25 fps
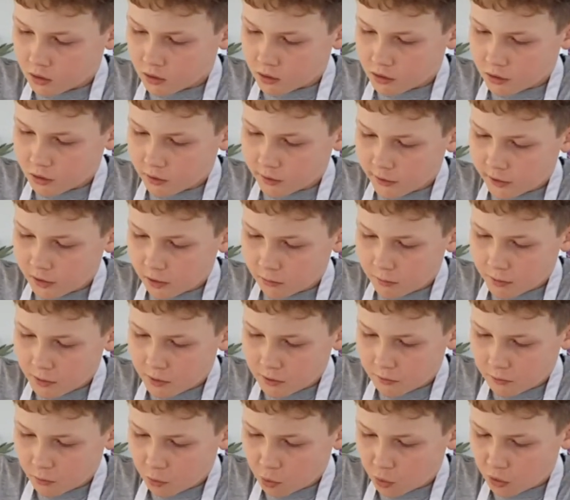Just a little
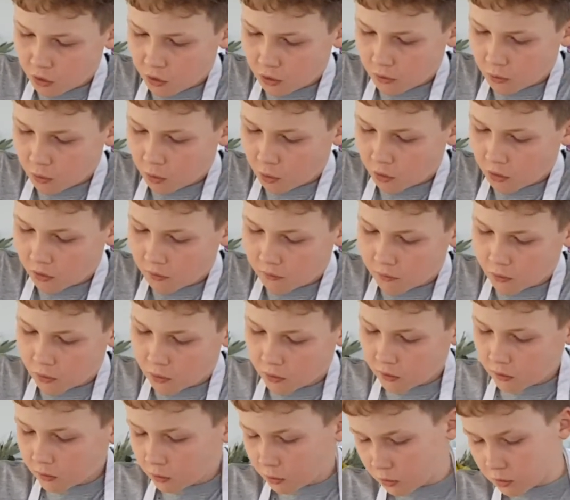bit of olive
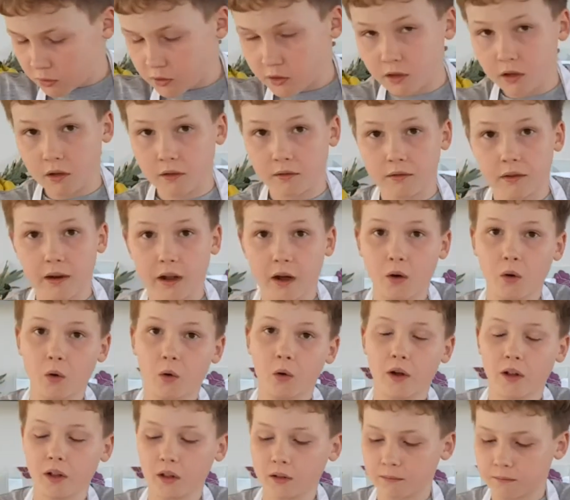oil or
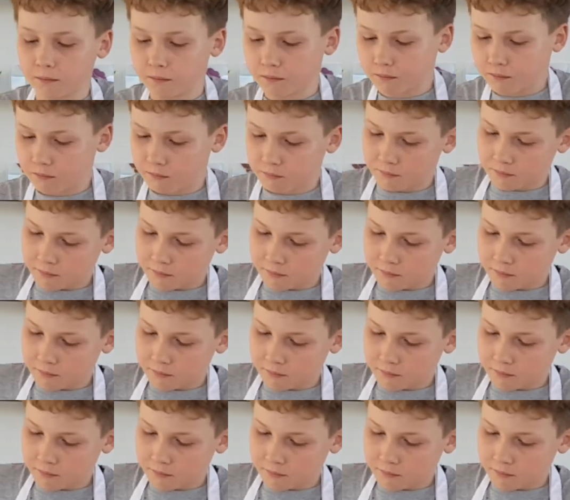sunflower oil,